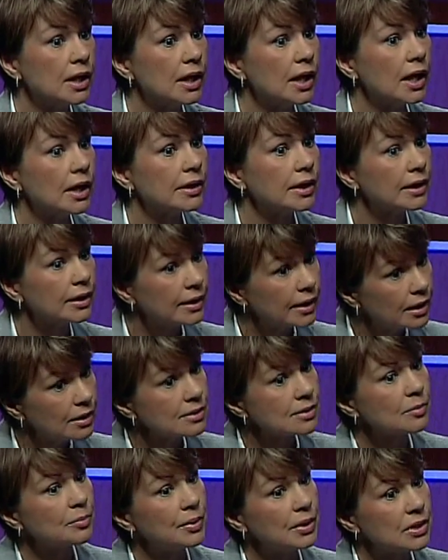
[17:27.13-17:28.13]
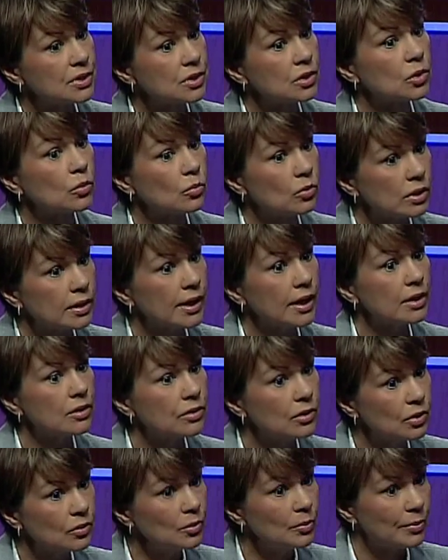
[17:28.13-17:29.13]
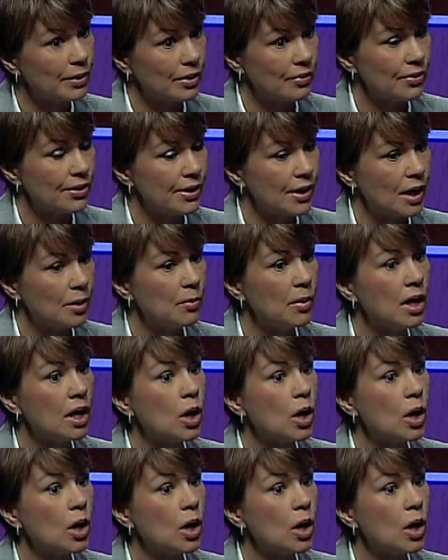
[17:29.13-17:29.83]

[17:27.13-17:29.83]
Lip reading: And I tell the patient what I know about them,